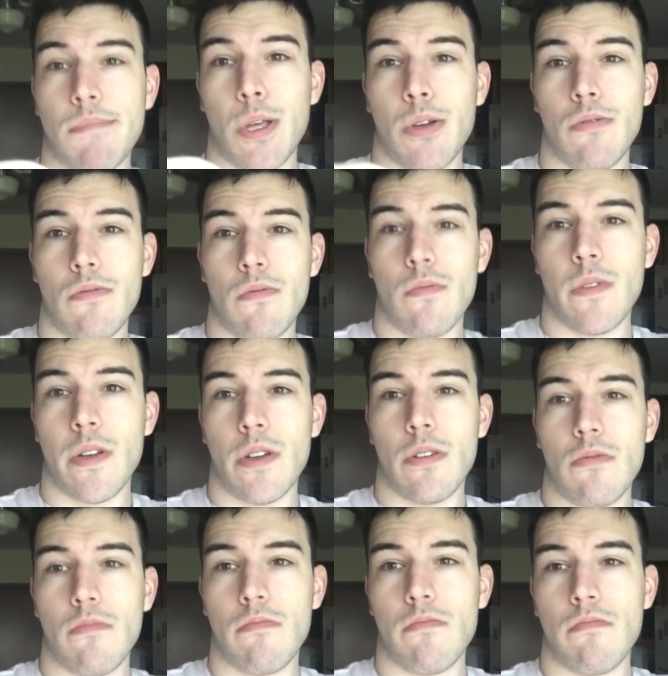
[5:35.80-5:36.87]
Oh,
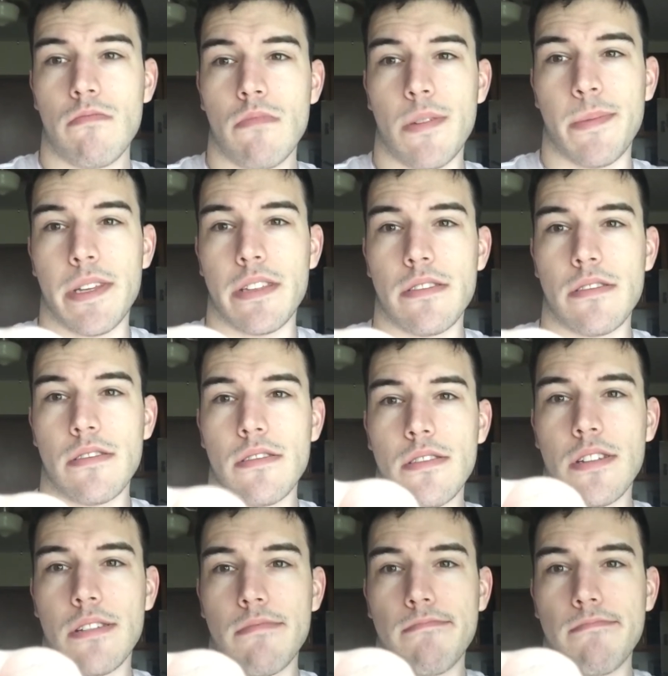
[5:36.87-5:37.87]
oh, we missed. Okay.